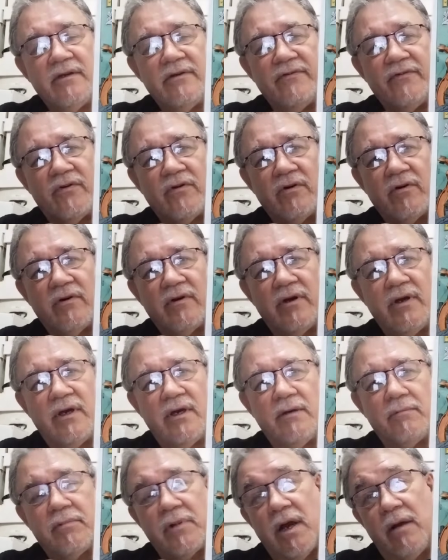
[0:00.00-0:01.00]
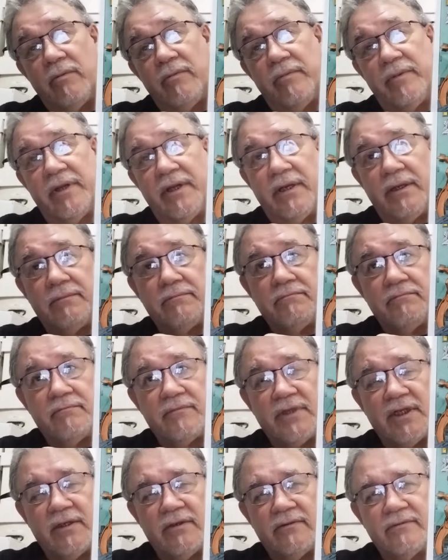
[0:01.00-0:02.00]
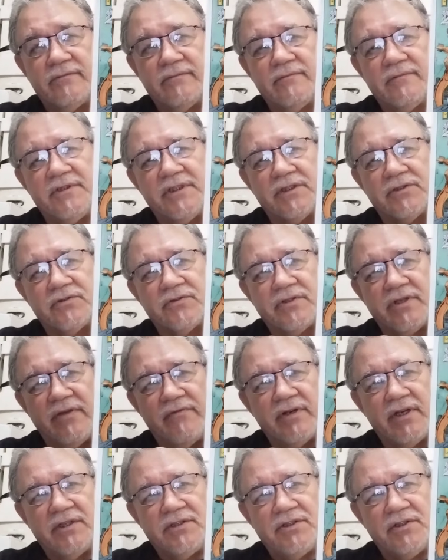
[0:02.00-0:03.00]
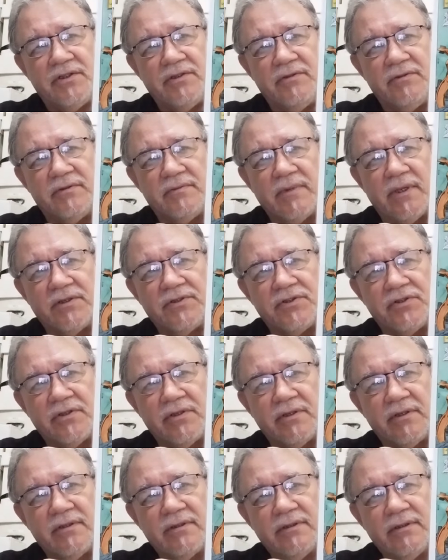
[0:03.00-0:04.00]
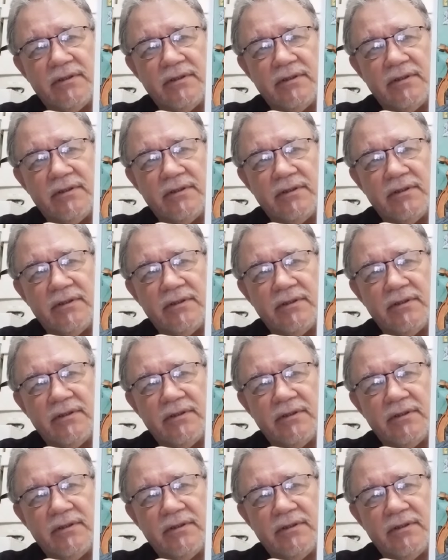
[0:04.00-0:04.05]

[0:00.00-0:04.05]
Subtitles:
for probably 6 or 7 issues. I'm not sure.